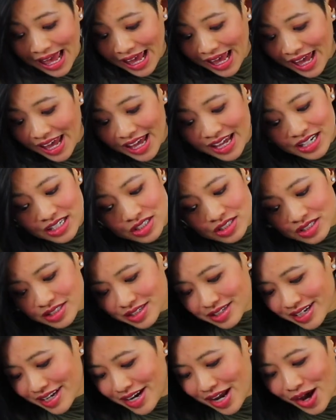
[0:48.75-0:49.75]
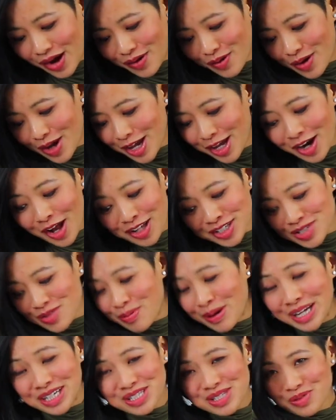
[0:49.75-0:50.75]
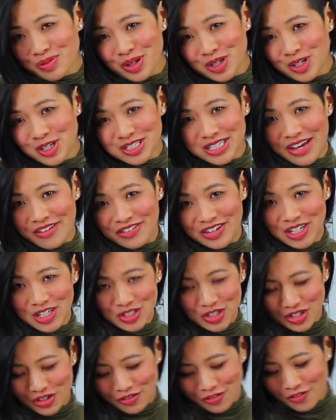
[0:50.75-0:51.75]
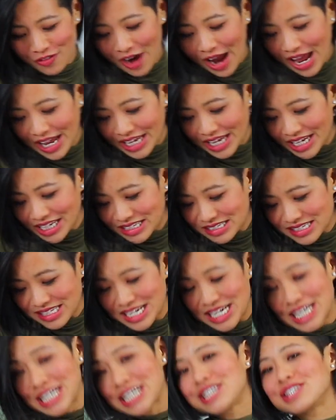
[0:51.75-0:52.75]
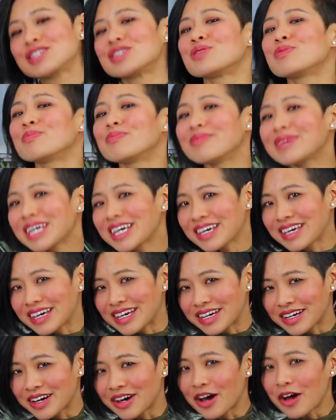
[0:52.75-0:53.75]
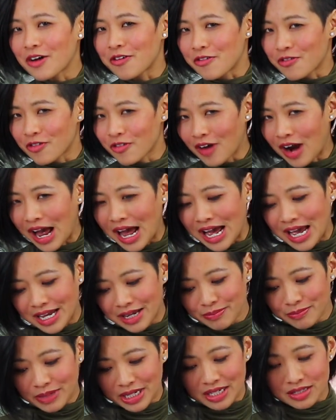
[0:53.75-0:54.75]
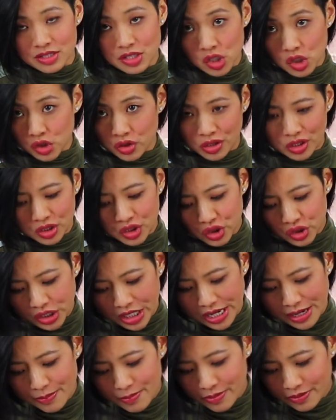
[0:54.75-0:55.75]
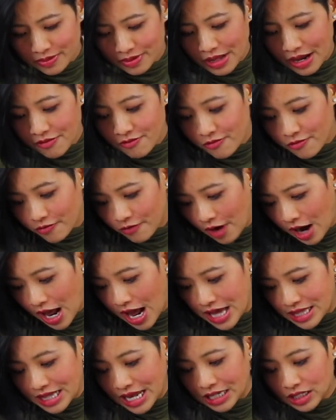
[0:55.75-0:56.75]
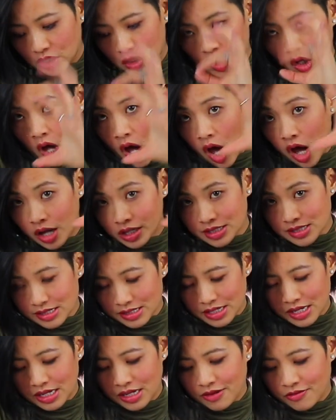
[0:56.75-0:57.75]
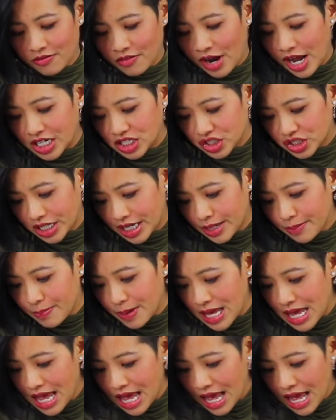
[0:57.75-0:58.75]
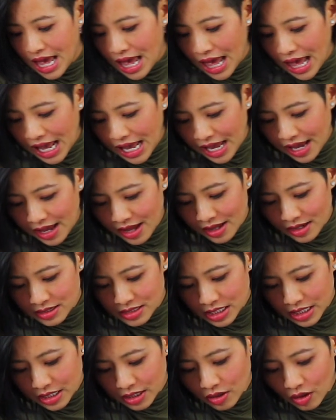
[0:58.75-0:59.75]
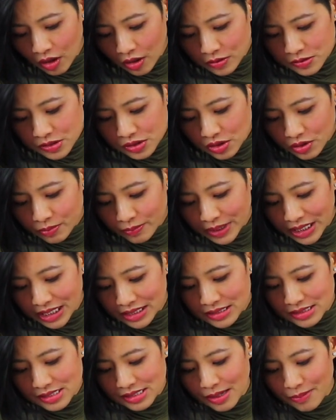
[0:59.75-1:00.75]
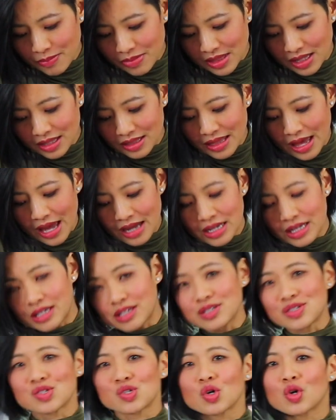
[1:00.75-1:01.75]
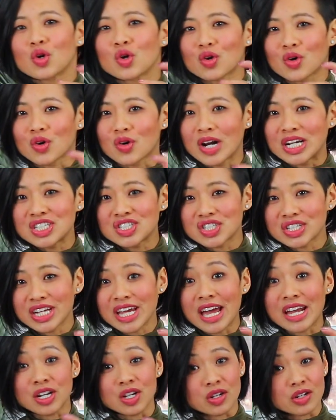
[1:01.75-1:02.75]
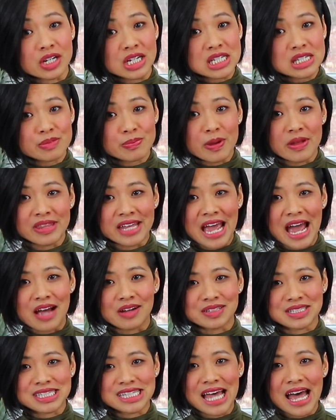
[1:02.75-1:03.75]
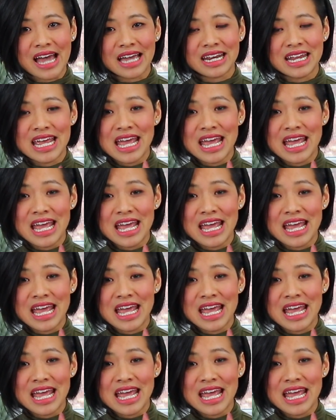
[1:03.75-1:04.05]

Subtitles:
And you know, it all depends what your definition of fry is. To me, a fry means a certain shape, that long, skinny fry shape. And it also means something that is crunchy and crisp on the outside